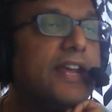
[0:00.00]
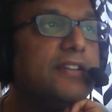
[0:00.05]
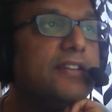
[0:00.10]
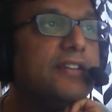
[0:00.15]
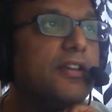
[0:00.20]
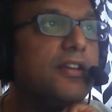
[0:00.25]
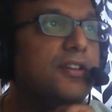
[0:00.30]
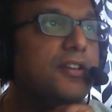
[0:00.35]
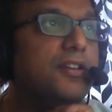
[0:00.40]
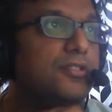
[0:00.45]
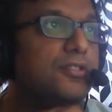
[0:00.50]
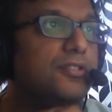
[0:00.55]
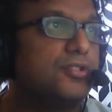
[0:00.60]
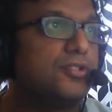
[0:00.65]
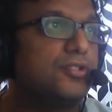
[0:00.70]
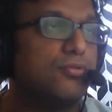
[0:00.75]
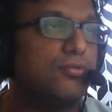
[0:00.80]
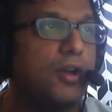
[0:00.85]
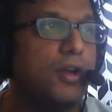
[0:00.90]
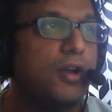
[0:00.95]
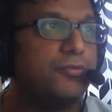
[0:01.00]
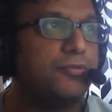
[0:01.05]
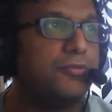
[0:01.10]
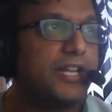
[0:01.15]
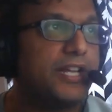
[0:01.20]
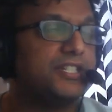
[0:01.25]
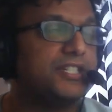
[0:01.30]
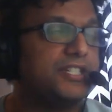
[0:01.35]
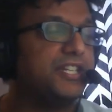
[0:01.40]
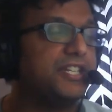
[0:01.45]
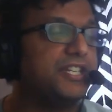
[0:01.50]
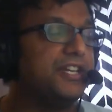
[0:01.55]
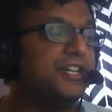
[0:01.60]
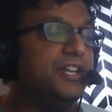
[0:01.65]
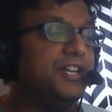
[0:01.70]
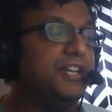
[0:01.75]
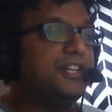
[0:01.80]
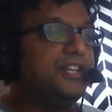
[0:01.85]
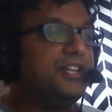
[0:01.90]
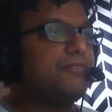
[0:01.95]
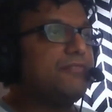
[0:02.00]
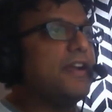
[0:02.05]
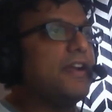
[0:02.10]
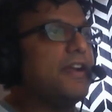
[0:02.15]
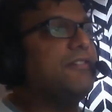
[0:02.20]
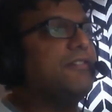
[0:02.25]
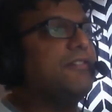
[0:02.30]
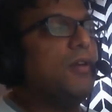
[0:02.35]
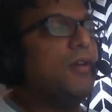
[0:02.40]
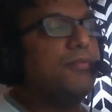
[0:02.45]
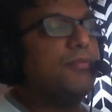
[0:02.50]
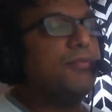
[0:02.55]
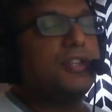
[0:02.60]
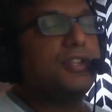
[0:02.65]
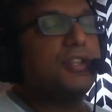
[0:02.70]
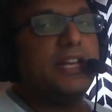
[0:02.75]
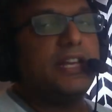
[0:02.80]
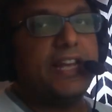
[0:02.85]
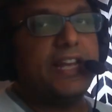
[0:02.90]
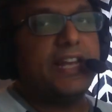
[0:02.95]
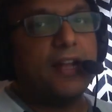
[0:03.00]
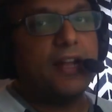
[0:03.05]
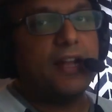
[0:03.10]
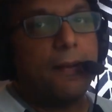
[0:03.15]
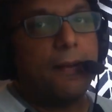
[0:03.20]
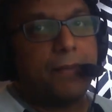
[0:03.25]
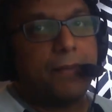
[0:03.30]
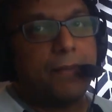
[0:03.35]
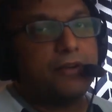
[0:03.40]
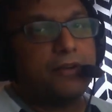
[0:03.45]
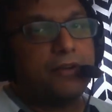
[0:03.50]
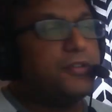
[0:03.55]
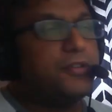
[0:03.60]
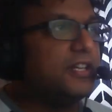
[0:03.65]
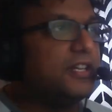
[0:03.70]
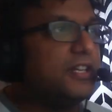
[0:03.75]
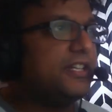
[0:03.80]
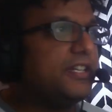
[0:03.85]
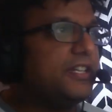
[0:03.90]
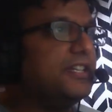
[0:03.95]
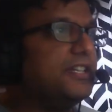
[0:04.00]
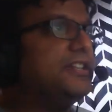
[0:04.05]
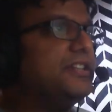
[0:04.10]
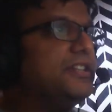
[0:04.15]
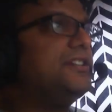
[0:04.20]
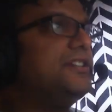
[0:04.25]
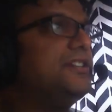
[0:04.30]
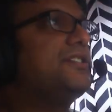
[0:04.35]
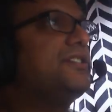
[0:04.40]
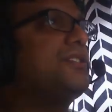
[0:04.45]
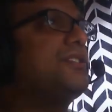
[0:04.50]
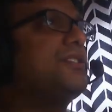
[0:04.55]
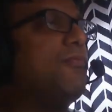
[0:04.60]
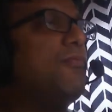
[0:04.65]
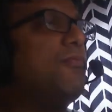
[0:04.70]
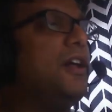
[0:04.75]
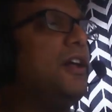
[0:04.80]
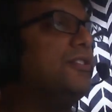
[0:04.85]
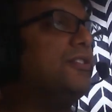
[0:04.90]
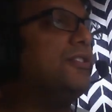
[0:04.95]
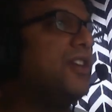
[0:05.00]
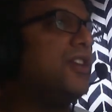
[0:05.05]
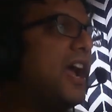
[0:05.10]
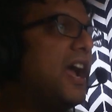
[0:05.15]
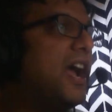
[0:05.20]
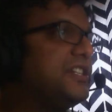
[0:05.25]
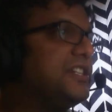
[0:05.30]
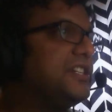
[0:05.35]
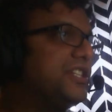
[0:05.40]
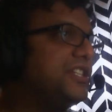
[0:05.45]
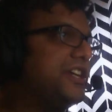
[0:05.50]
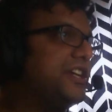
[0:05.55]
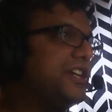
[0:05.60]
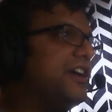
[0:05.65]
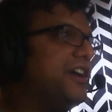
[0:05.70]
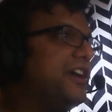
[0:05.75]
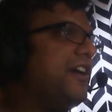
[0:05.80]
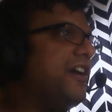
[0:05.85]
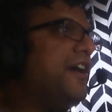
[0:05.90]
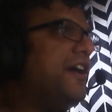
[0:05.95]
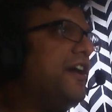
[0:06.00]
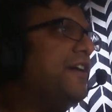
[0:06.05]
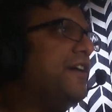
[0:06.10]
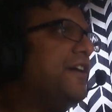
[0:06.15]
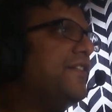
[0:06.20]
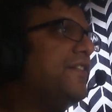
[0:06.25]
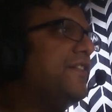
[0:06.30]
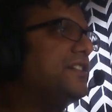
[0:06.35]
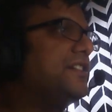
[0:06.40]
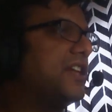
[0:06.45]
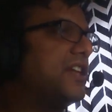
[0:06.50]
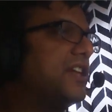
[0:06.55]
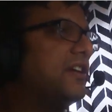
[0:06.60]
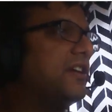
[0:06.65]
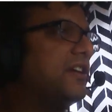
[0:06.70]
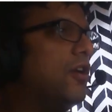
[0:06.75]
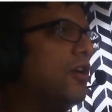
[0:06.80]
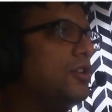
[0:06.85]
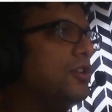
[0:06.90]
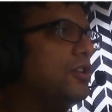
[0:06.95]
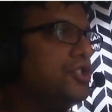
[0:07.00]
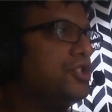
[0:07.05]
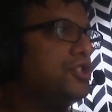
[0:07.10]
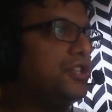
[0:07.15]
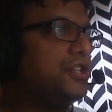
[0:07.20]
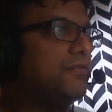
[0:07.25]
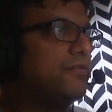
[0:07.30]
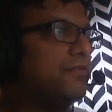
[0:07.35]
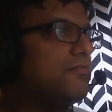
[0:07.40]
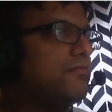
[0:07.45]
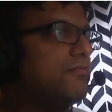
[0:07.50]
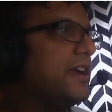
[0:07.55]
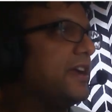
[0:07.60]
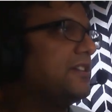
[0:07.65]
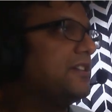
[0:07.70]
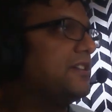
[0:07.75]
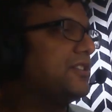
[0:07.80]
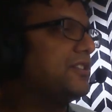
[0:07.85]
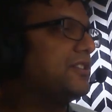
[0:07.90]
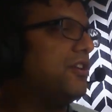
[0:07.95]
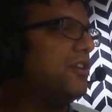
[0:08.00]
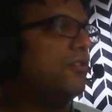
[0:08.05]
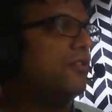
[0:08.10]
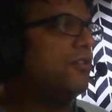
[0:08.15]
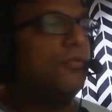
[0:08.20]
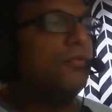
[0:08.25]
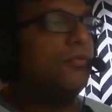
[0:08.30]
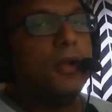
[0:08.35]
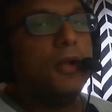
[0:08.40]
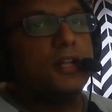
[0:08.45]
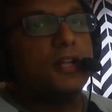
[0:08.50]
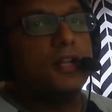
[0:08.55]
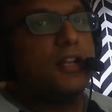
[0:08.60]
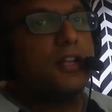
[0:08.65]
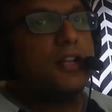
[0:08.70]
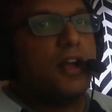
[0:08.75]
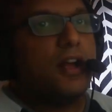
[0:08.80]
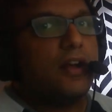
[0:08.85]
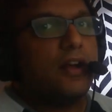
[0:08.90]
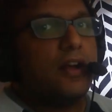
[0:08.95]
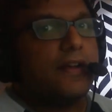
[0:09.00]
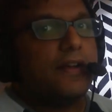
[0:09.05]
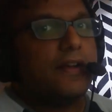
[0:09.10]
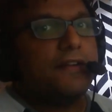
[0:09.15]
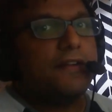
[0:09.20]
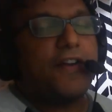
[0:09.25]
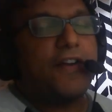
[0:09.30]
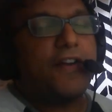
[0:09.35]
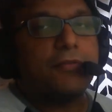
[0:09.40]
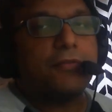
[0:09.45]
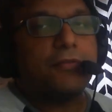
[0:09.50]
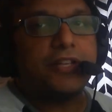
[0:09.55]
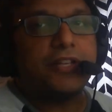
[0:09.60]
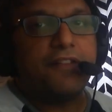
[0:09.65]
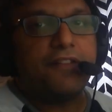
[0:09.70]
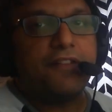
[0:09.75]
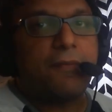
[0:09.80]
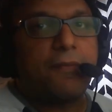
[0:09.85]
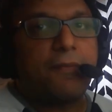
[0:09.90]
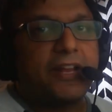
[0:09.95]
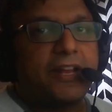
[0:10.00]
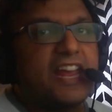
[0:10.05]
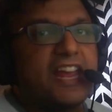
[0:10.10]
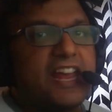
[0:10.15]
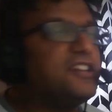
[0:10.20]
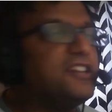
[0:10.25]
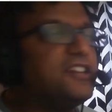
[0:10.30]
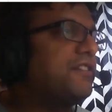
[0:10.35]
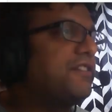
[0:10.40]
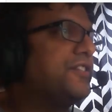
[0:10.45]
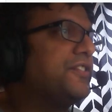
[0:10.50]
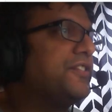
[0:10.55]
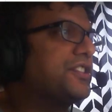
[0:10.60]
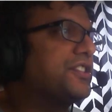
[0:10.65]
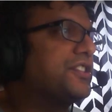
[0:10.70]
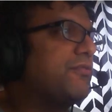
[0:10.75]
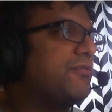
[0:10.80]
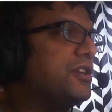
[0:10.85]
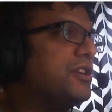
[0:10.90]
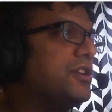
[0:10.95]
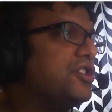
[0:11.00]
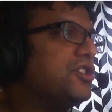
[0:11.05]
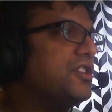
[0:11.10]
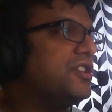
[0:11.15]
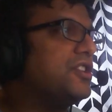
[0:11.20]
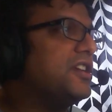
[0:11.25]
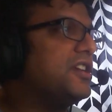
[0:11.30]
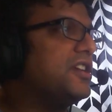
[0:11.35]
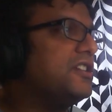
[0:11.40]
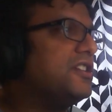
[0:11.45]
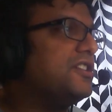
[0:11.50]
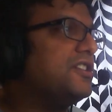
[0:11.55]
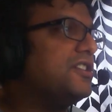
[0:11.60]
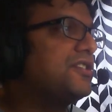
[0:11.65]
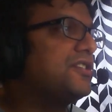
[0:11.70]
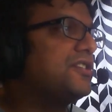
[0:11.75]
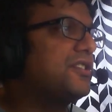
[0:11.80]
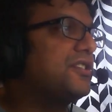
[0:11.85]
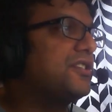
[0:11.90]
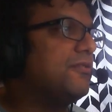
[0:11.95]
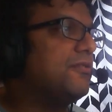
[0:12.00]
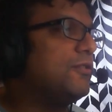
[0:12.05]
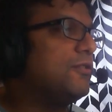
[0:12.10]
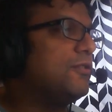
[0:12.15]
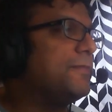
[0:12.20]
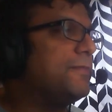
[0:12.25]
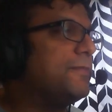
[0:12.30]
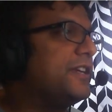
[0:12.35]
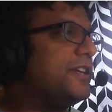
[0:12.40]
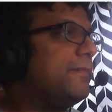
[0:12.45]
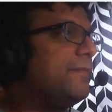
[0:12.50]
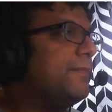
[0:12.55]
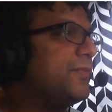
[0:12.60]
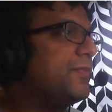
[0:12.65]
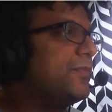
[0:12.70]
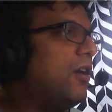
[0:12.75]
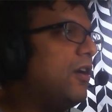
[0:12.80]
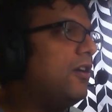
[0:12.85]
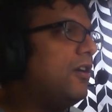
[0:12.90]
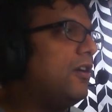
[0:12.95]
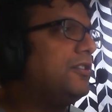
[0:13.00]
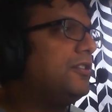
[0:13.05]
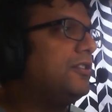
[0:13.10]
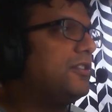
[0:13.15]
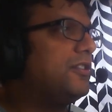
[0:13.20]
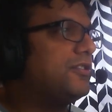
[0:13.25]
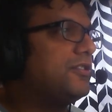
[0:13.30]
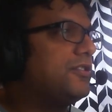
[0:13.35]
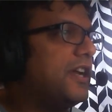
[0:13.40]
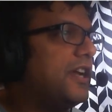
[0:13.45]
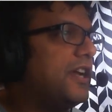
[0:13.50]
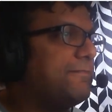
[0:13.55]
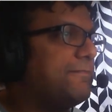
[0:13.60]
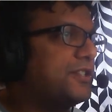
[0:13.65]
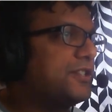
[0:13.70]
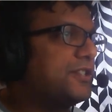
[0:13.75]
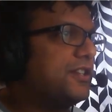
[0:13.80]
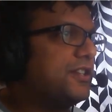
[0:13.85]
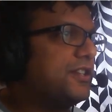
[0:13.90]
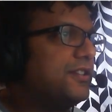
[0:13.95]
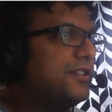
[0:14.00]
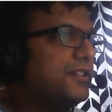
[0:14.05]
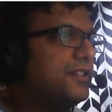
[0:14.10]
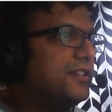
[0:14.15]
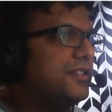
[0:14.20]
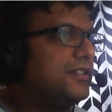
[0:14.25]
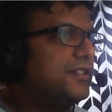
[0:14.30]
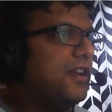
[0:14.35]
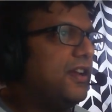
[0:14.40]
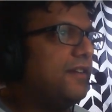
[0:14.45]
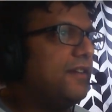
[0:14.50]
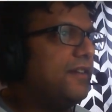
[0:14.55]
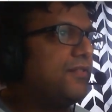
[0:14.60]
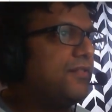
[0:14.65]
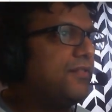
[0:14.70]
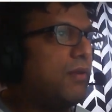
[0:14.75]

in 200 AD, right? What we're thinking about is, well, the idea of technology, right? So, if I were to give a big hint for this question, would be: are there types of